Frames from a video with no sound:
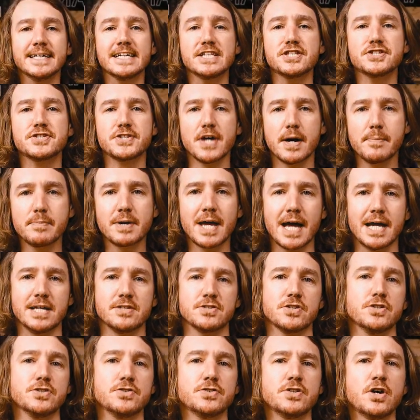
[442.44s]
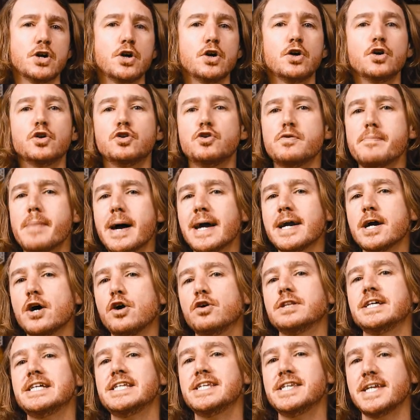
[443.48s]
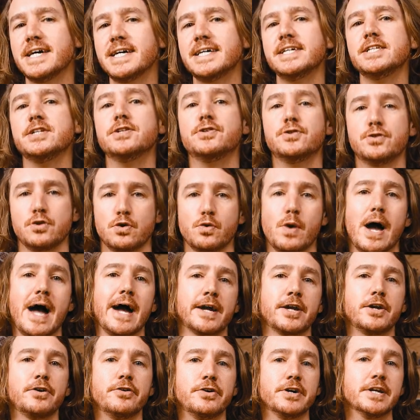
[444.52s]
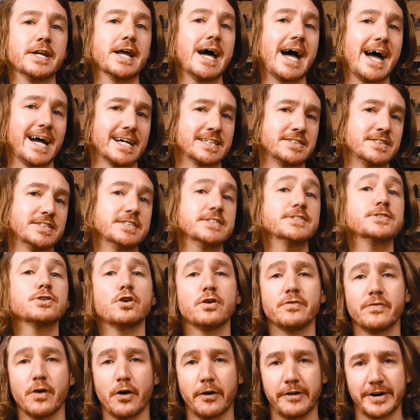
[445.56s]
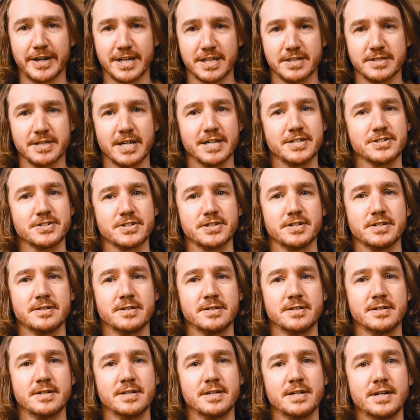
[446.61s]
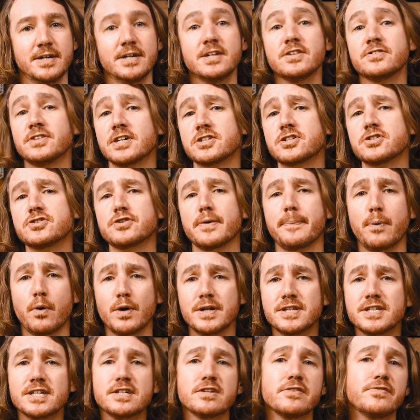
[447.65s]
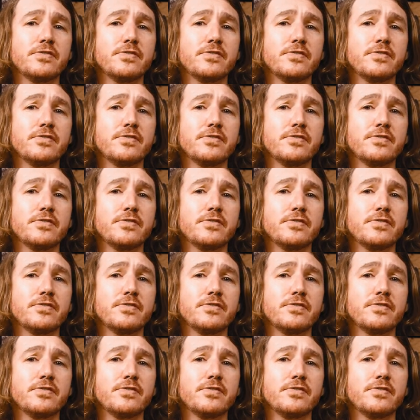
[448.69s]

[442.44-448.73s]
In some cases, you may only need two accurate axes of orientation, such as a pointing